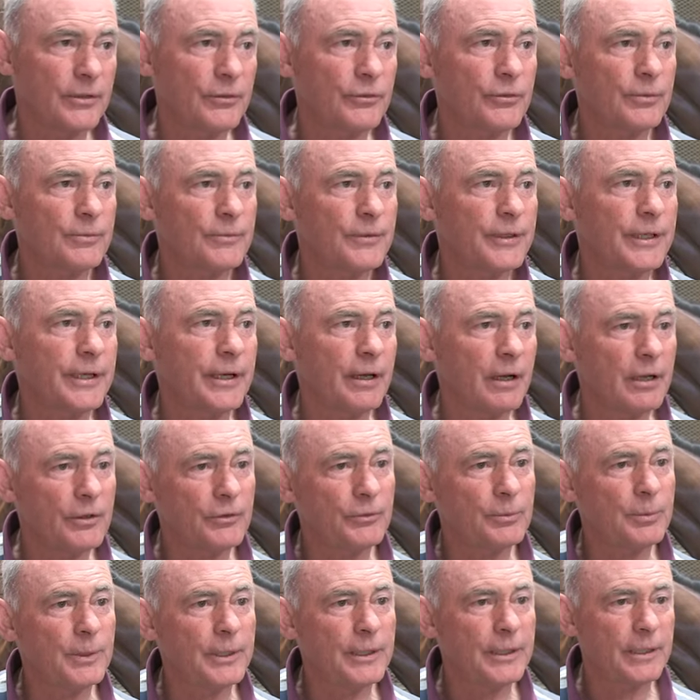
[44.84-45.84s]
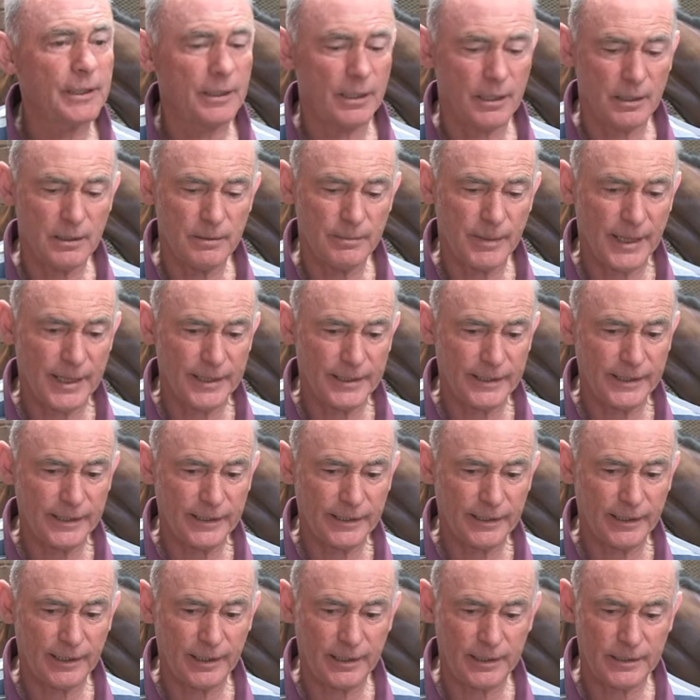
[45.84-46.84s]
us some very nice work at home,
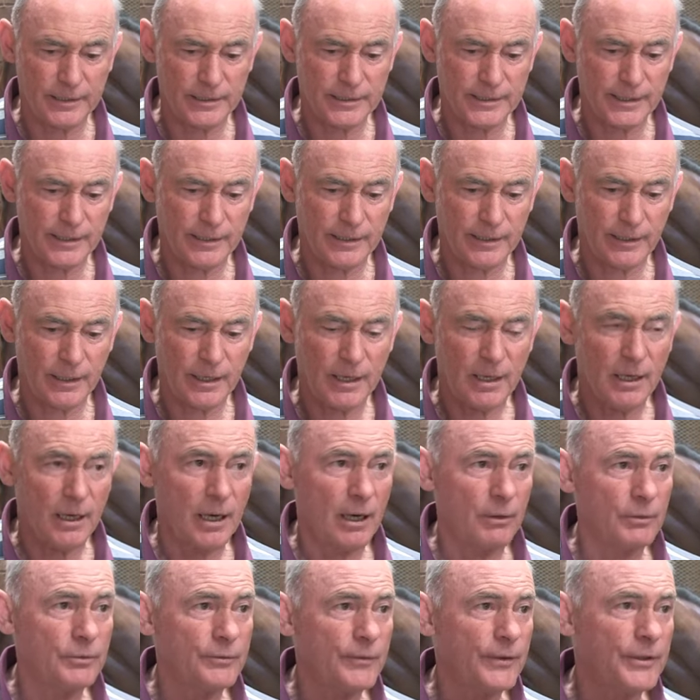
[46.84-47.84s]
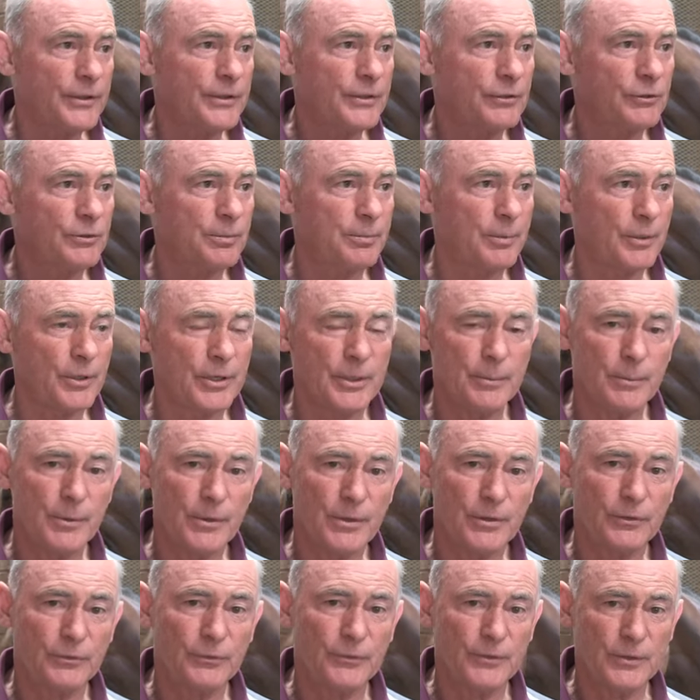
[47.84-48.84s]
Andy, and I was very disappointed
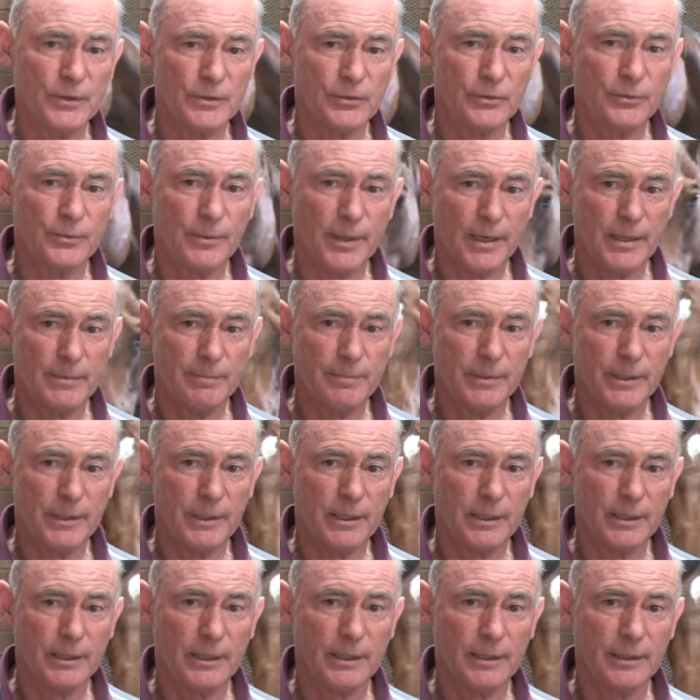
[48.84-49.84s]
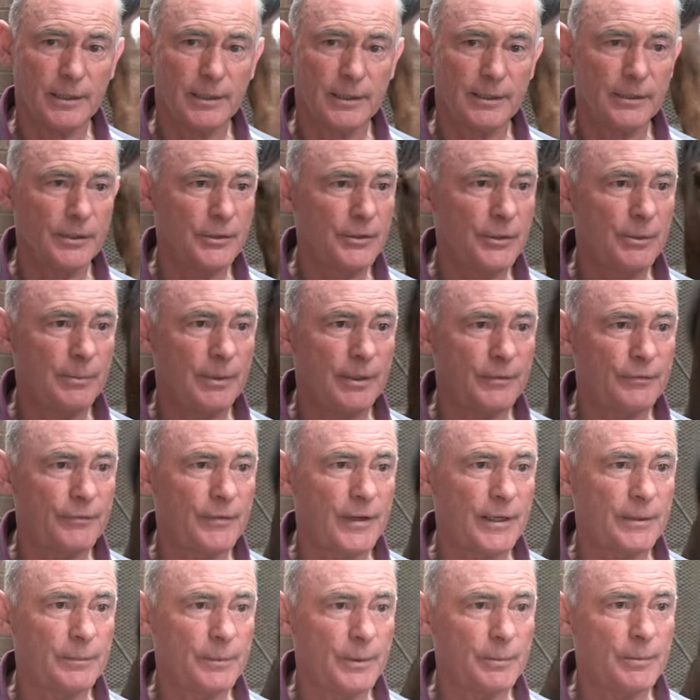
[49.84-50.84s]
with his first run, but I kind of knew my
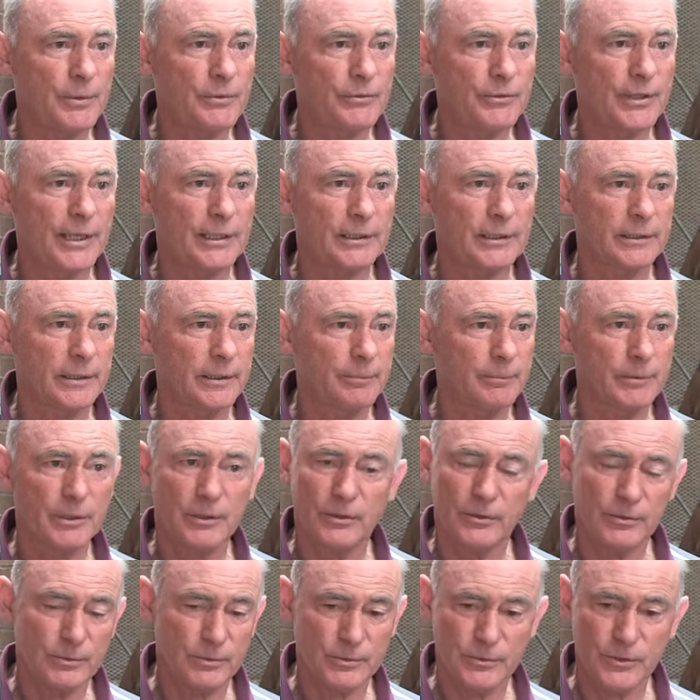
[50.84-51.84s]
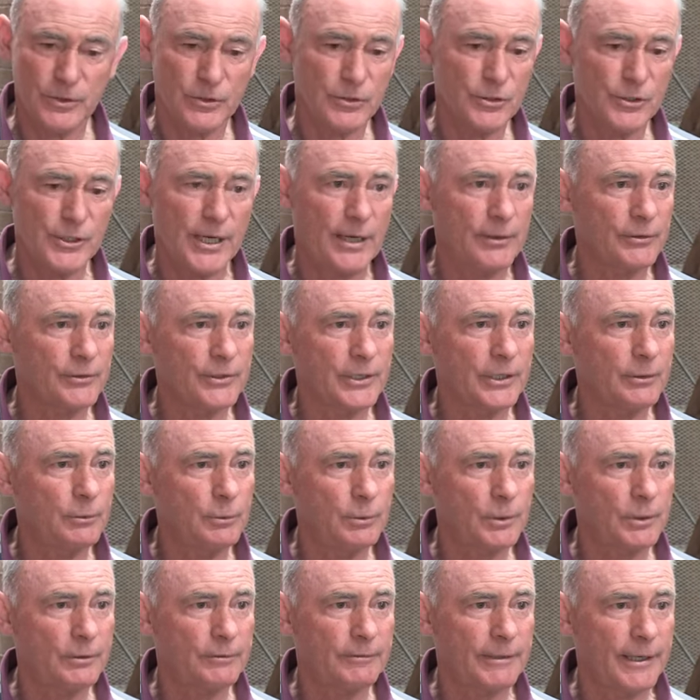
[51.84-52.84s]
fate when we saddled him because he was just shouting
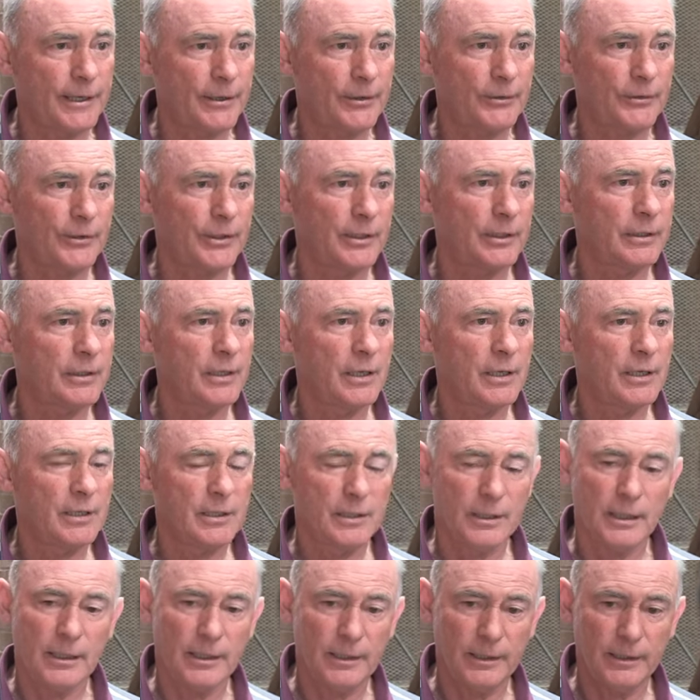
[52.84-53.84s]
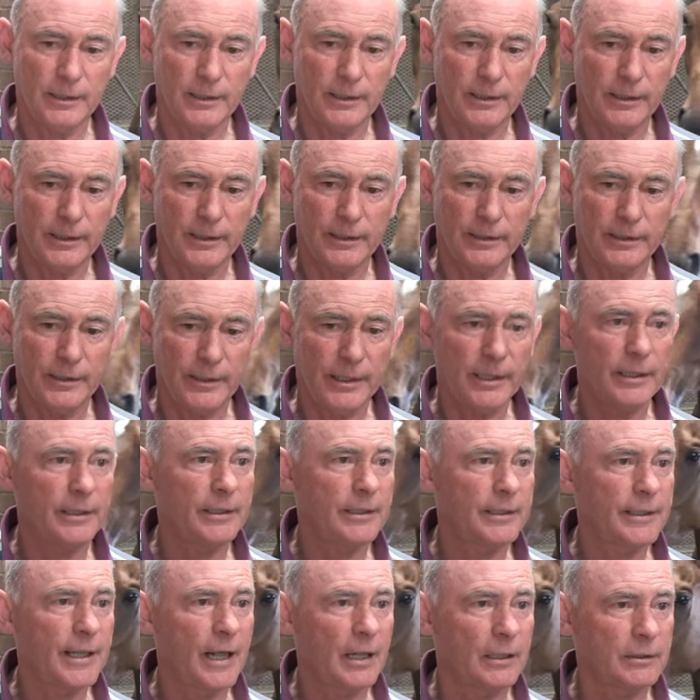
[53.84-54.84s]
all around and clearly
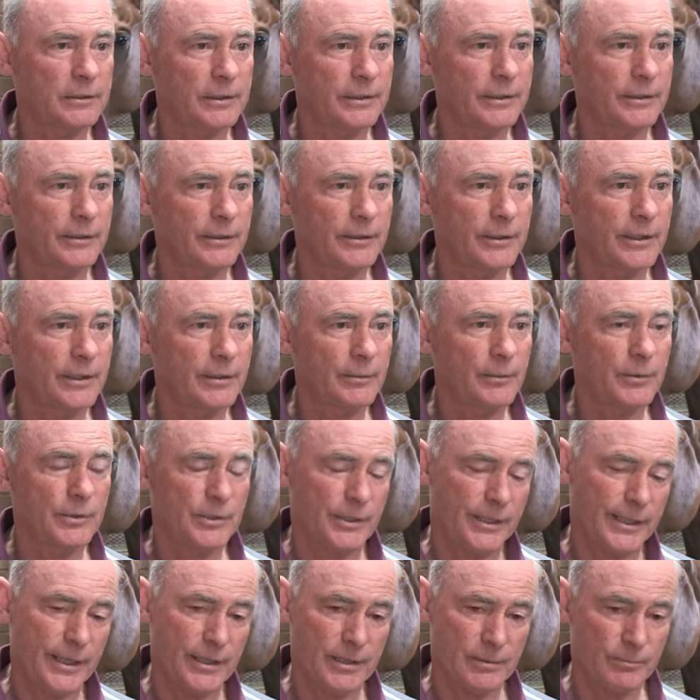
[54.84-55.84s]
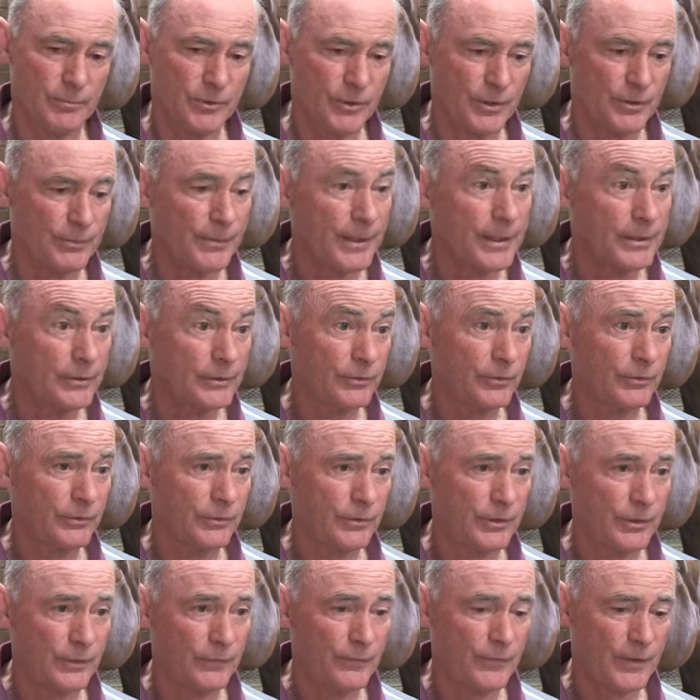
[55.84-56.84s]
needed gelding. You know, you get them to the races
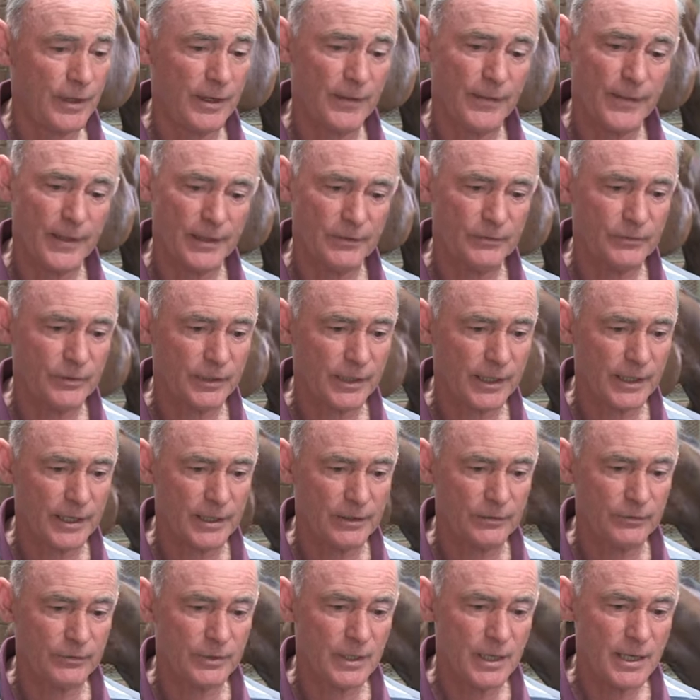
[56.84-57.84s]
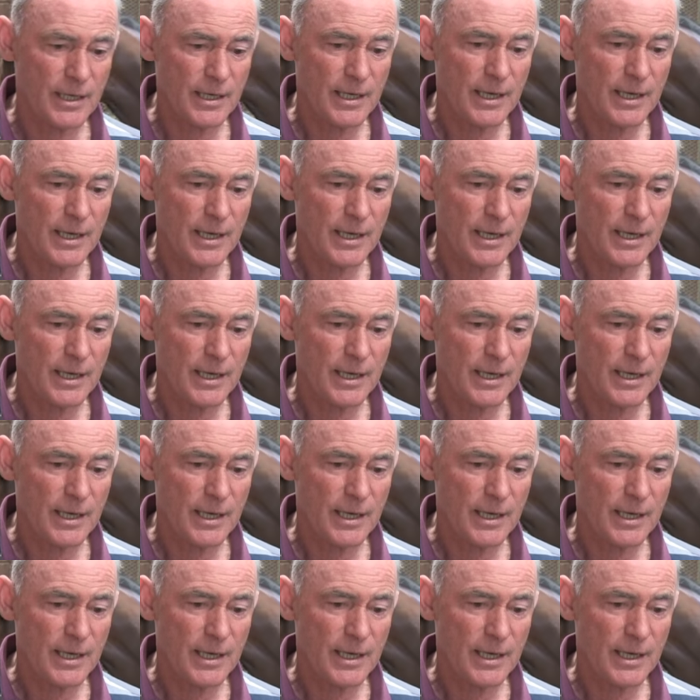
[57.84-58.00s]
and you find that's the case.